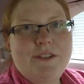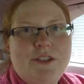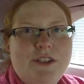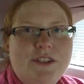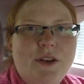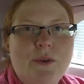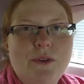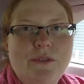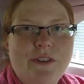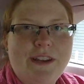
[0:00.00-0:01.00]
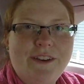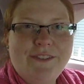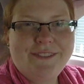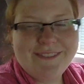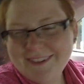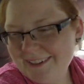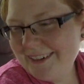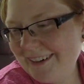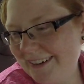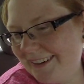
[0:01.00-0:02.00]
She's so goofy.
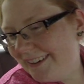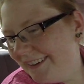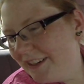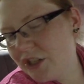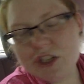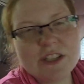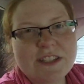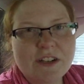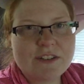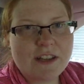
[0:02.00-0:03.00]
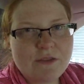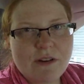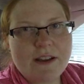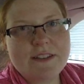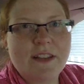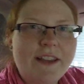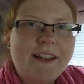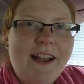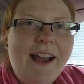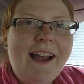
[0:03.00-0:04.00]
She just stares at you guys
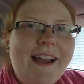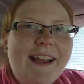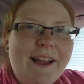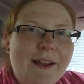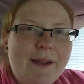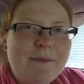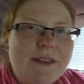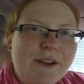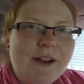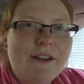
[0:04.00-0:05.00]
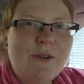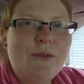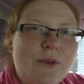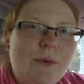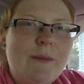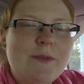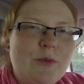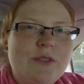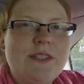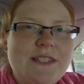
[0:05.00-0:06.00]
like, hi, I, I'm here. I don't know what I'm
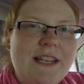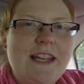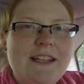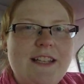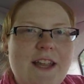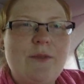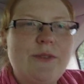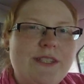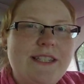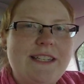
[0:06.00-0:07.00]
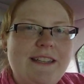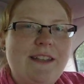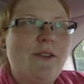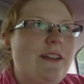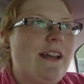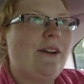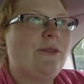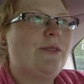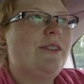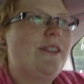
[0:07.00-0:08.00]
supposed to say because I can't really say anything right now.
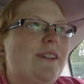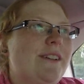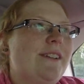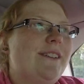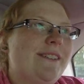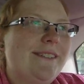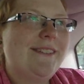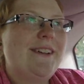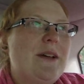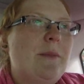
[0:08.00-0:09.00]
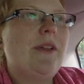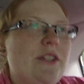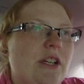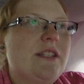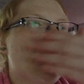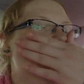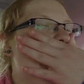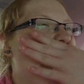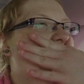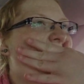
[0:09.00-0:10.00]
But like Sean said, we
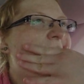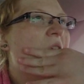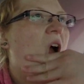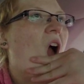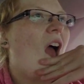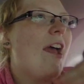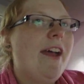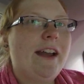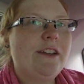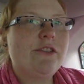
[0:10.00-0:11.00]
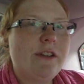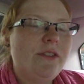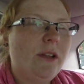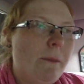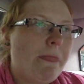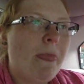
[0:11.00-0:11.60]
are headed to Greenville.